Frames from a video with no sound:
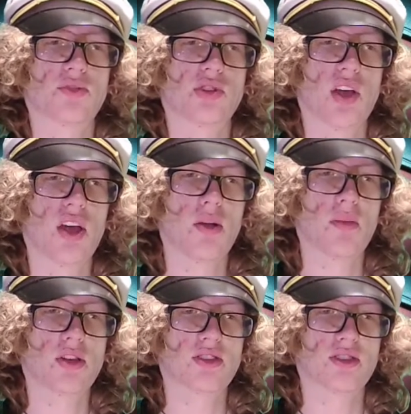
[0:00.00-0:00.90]
comes to
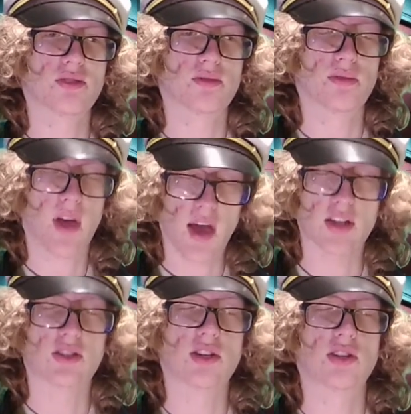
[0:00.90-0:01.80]
enemies as
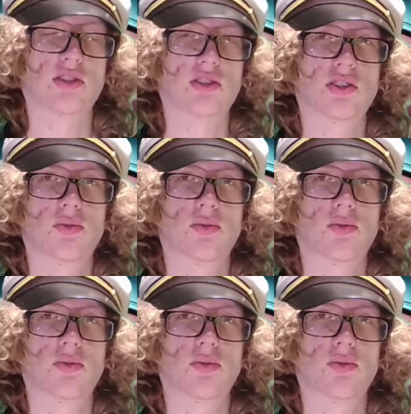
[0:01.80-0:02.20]
advanced as the